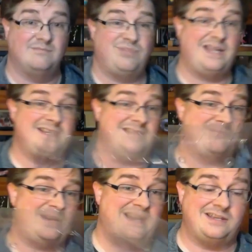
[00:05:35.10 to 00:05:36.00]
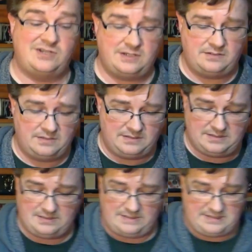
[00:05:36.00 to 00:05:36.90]
plastic packaging,
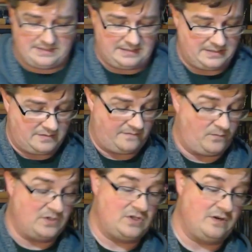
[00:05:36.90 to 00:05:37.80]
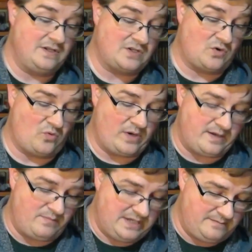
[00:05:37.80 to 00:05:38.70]
of which there is quite
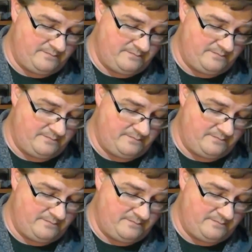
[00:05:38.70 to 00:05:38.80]
a bit.